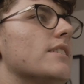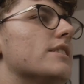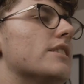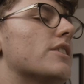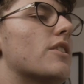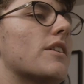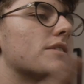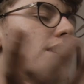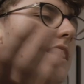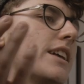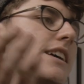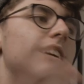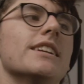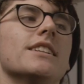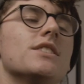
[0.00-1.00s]
You don't have to
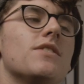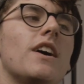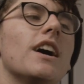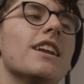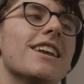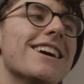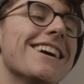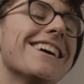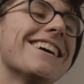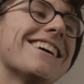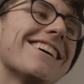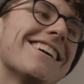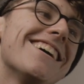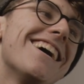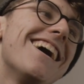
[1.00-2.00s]
click it. It's fine.
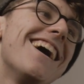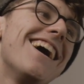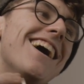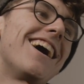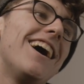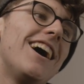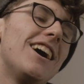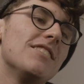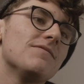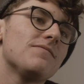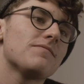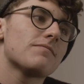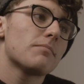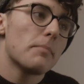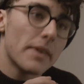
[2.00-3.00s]
but
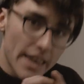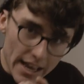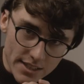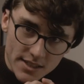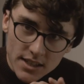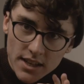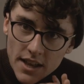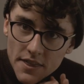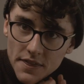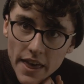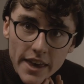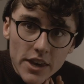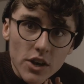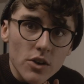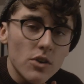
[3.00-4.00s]
yes,
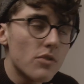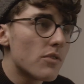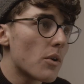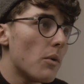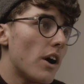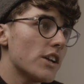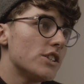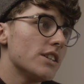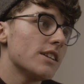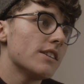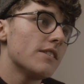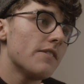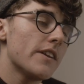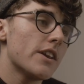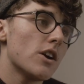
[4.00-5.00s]
thank you for
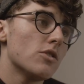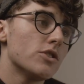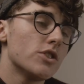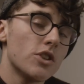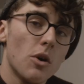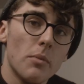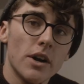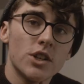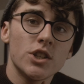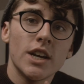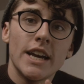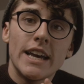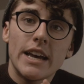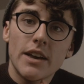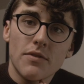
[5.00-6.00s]
watching the video so much.
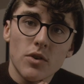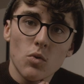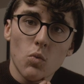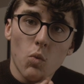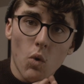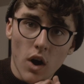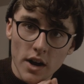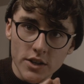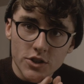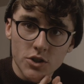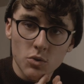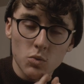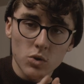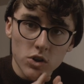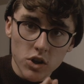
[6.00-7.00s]
If you want
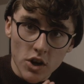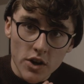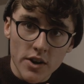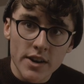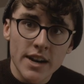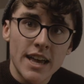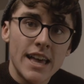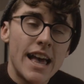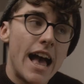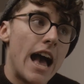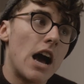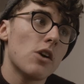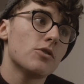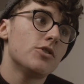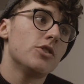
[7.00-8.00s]
to learn
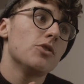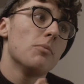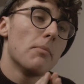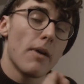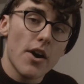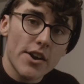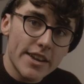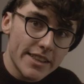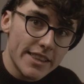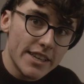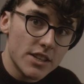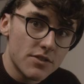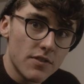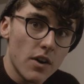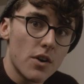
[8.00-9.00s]
how to market
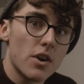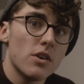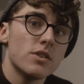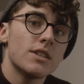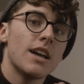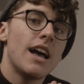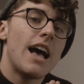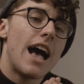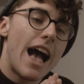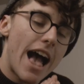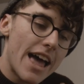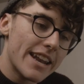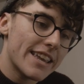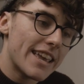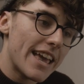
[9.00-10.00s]
these photos,
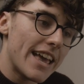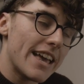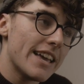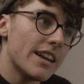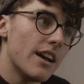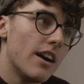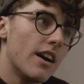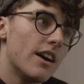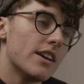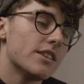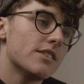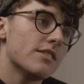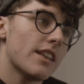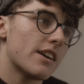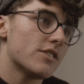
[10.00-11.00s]
how to gain a
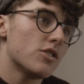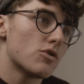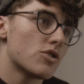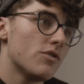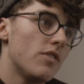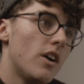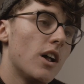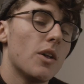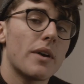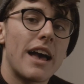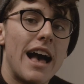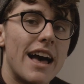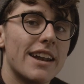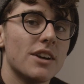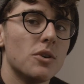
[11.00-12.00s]
social following,
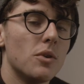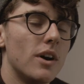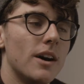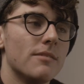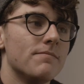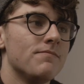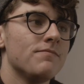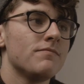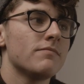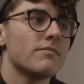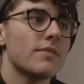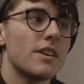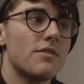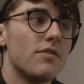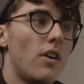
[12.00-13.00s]
how to
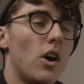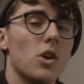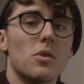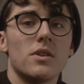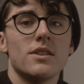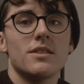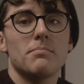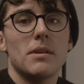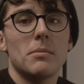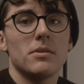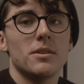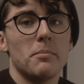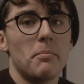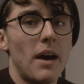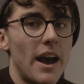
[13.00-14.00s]
get followers,
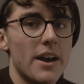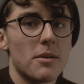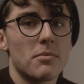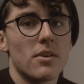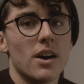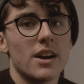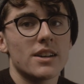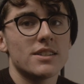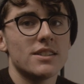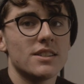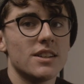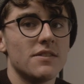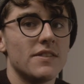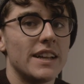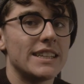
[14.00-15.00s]
people to buy your products and
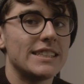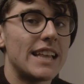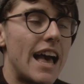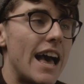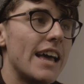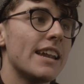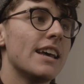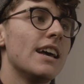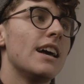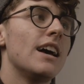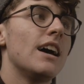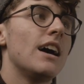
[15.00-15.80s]
stuff like that,